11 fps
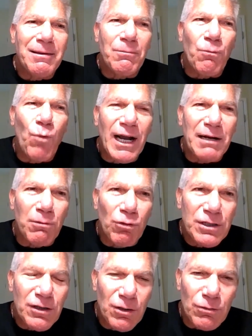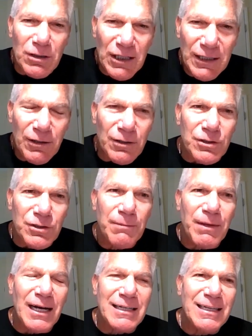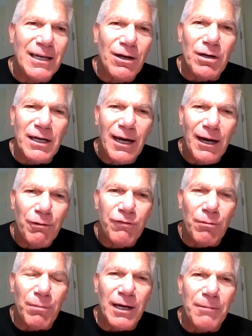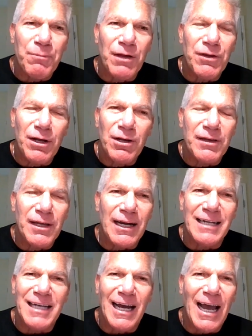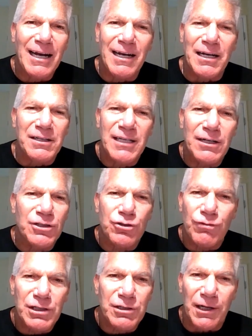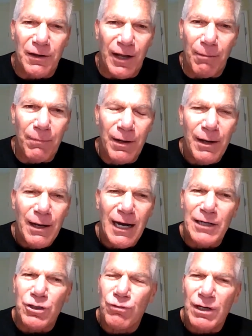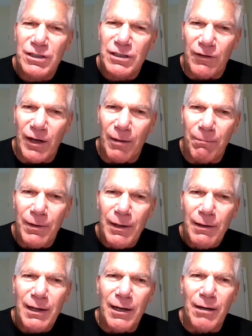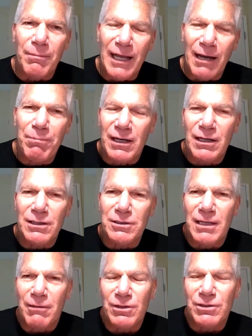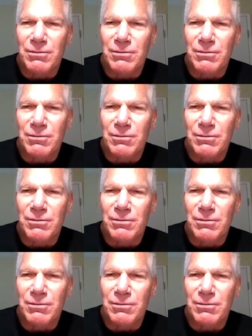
when I looked at those leaders and I said they all cared for me, the other thing is I had an intense trust in them. I trusted them. And that was